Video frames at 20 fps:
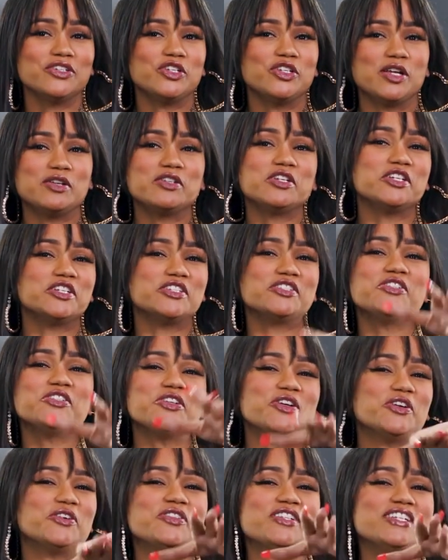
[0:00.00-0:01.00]
and they, you
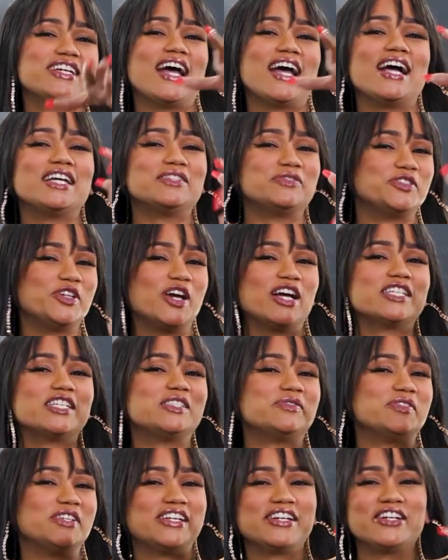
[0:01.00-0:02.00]
know, the guys were trying
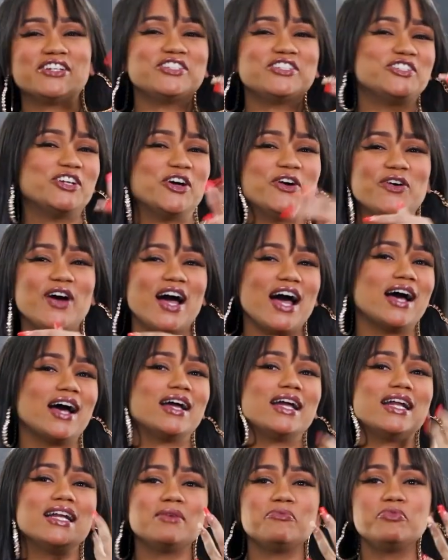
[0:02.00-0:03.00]
to, you know, show
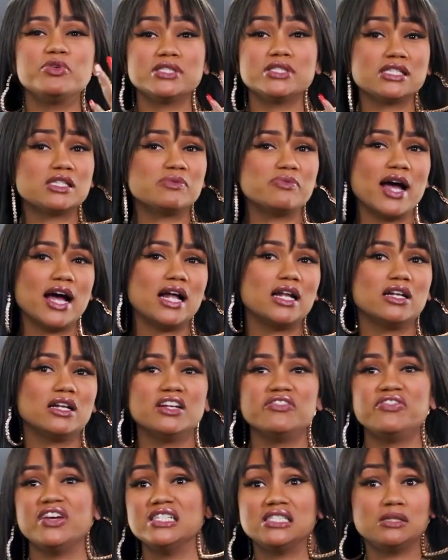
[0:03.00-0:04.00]
out, and it puts a smile on
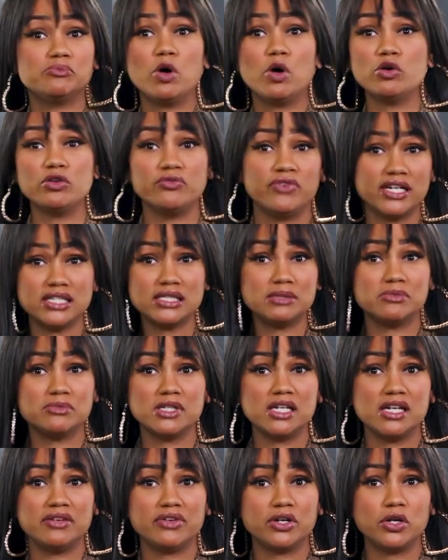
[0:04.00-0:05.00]
their face and motivates them to
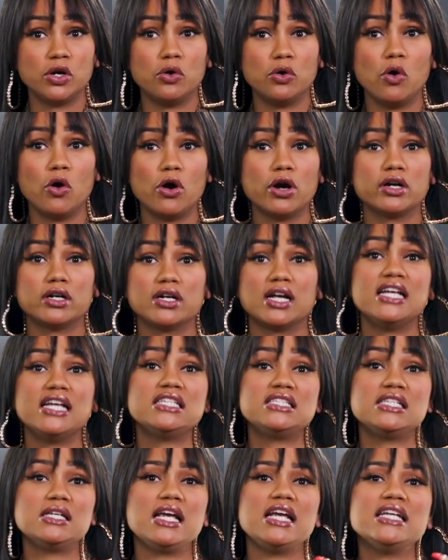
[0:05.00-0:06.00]
even go harder.
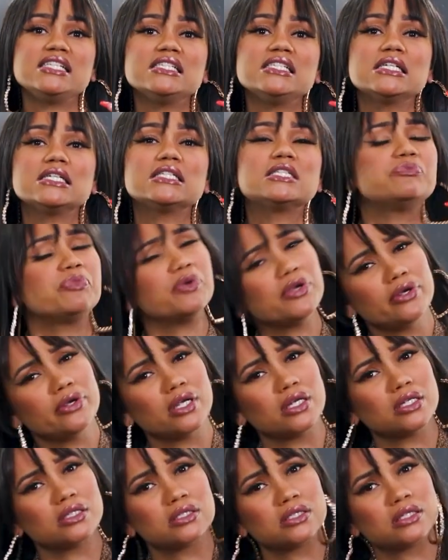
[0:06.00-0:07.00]
It's a, it's an
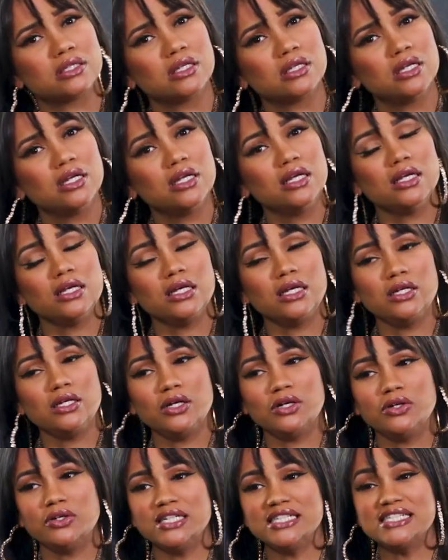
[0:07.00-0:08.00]
experience, you
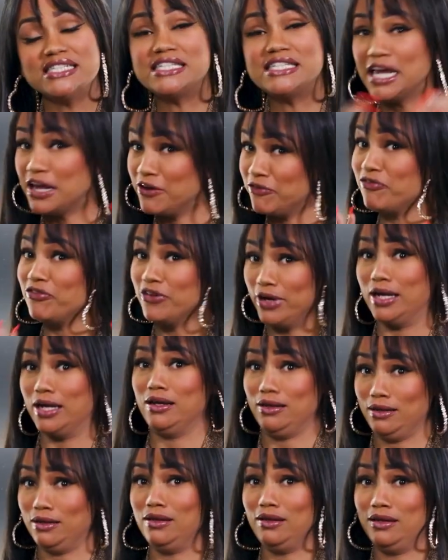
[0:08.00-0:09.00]
know. It's different
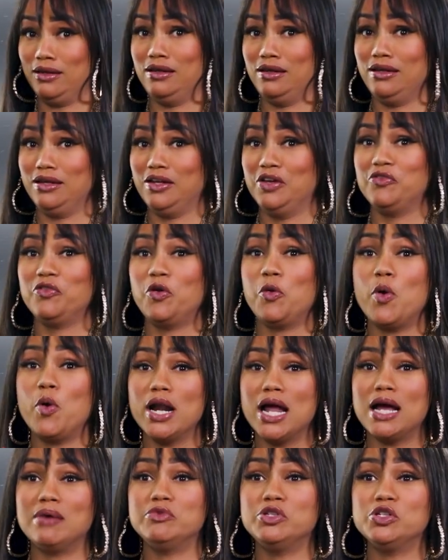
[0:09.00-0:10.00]
from what
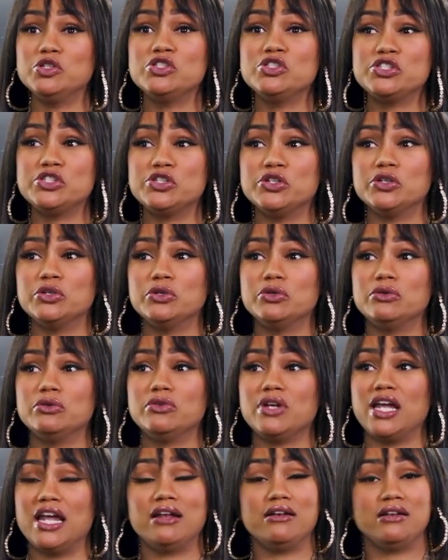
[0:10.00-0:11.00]
I'm used to
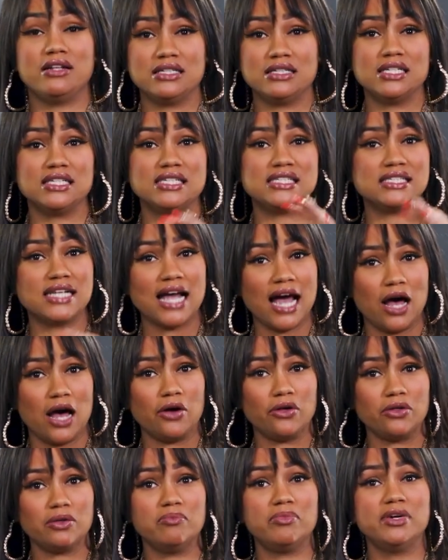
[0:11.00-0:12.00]
in the
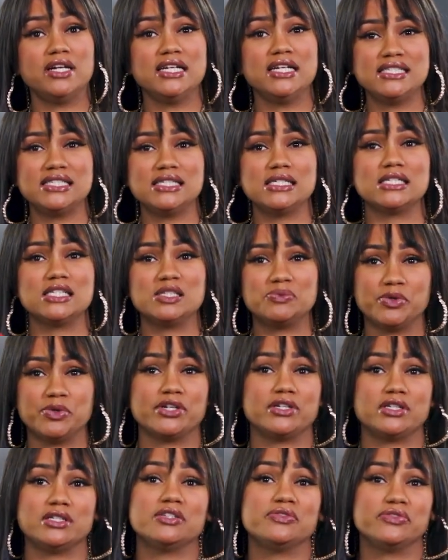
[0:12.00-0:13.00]
South, but it's an
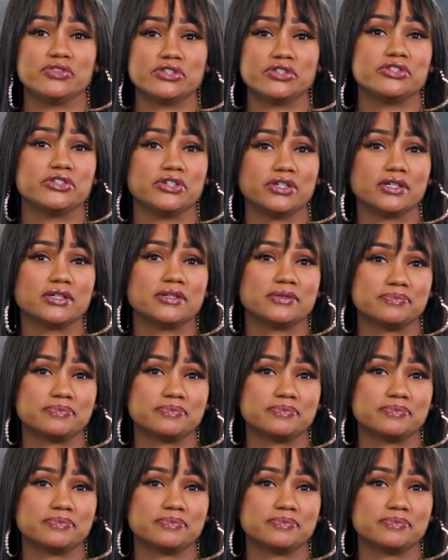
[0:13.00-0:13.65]
experience for sure.